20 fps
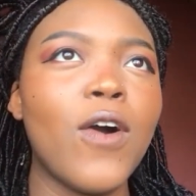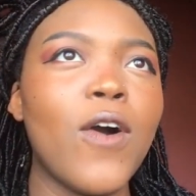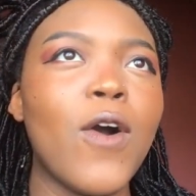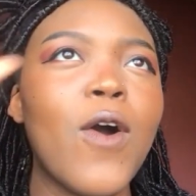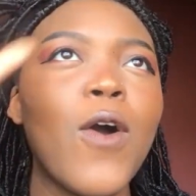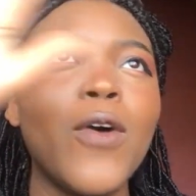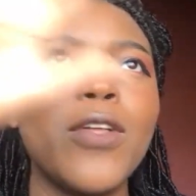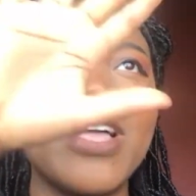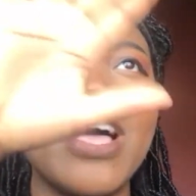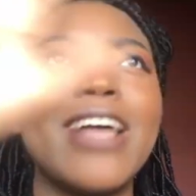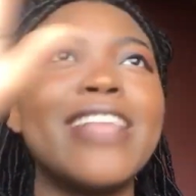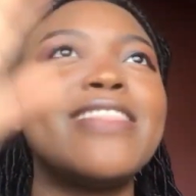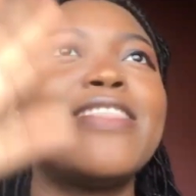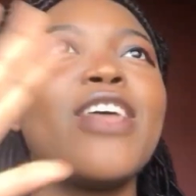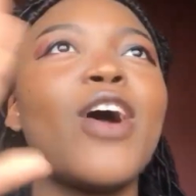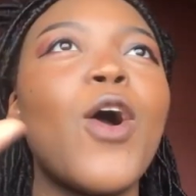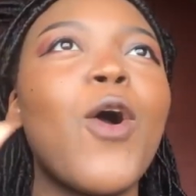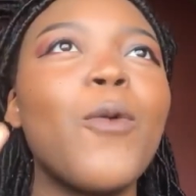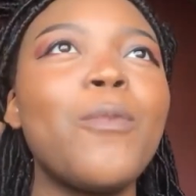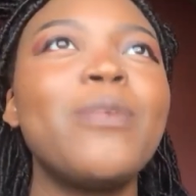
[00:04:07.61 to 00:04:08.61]
Oh,
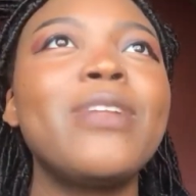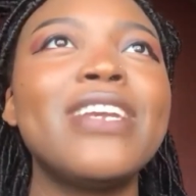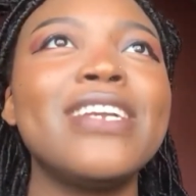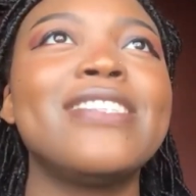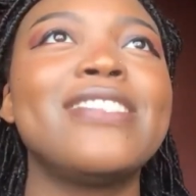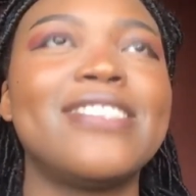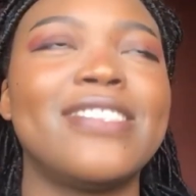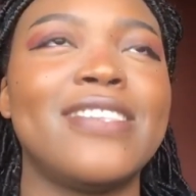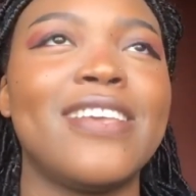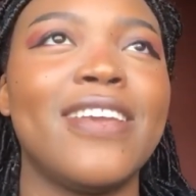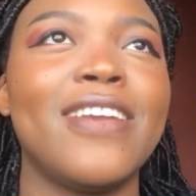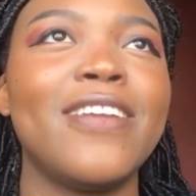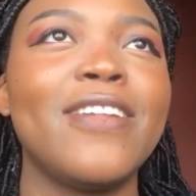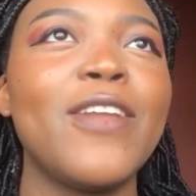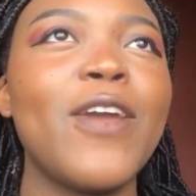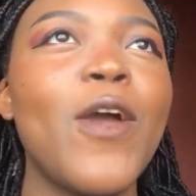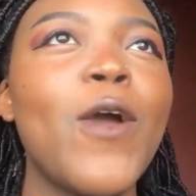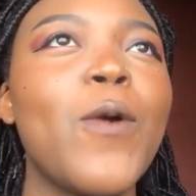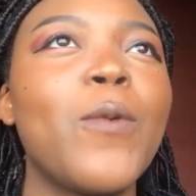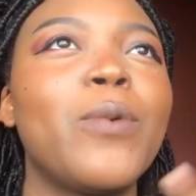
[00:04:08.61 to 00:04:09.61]
the opening
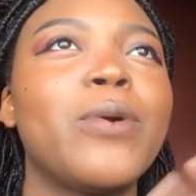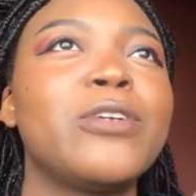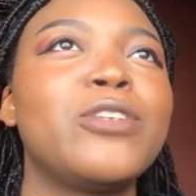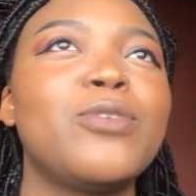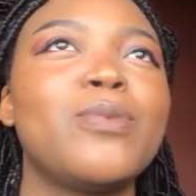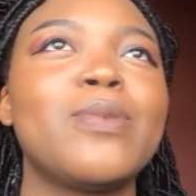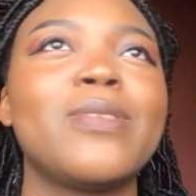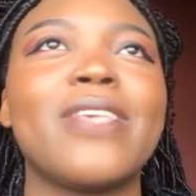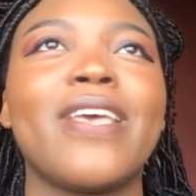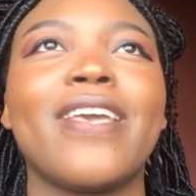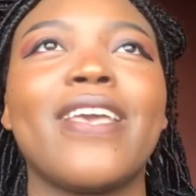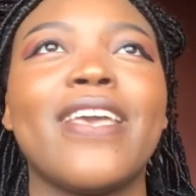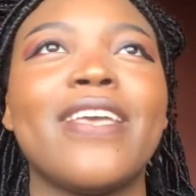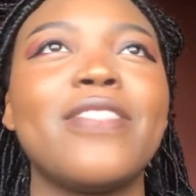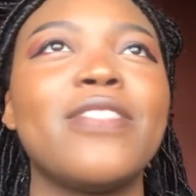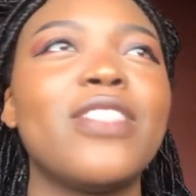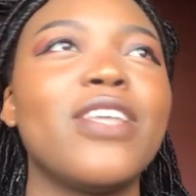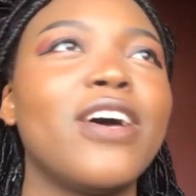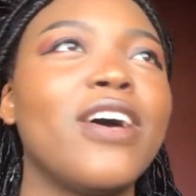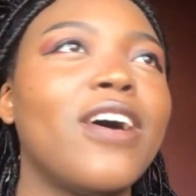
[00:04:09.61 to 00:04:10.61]
scene where she was like
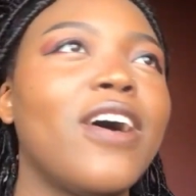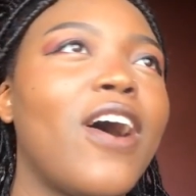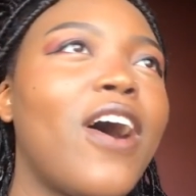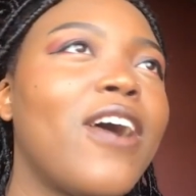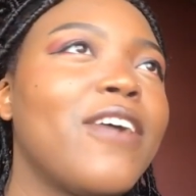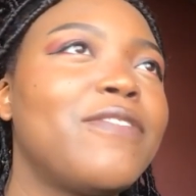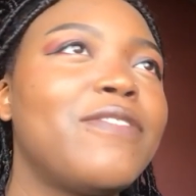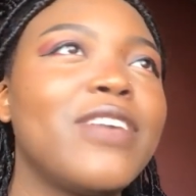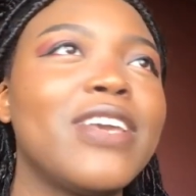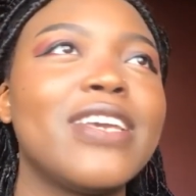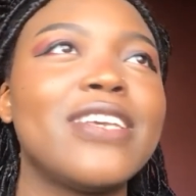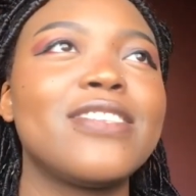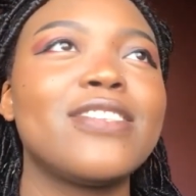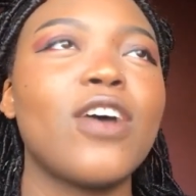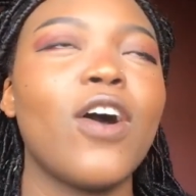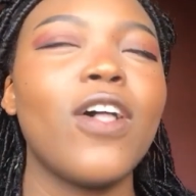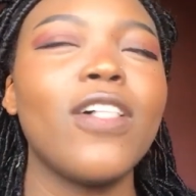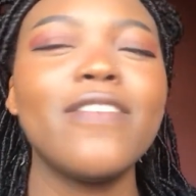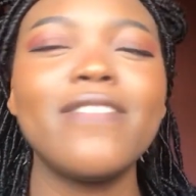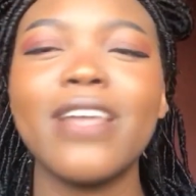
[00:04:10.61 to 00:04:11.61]
in the office,
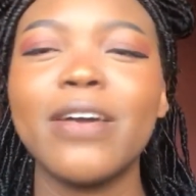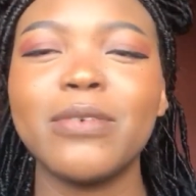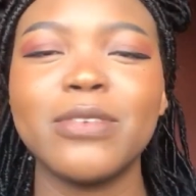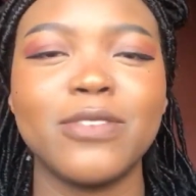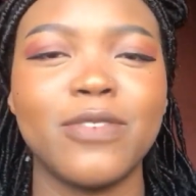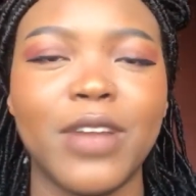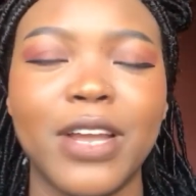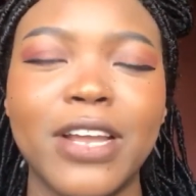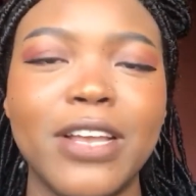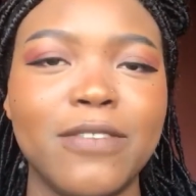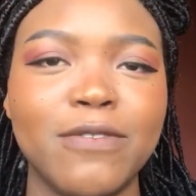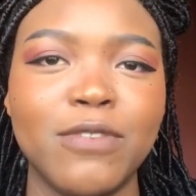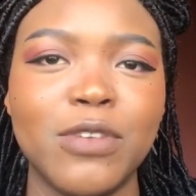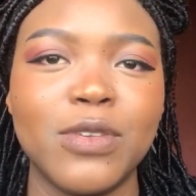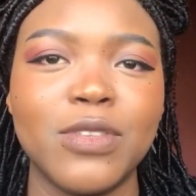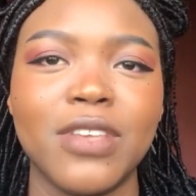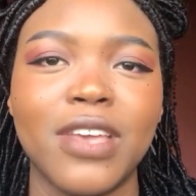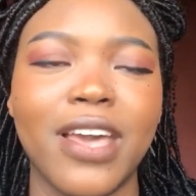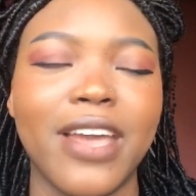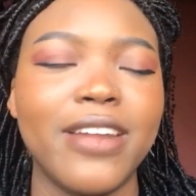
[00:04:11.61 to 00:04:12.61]
all of that was very confusing.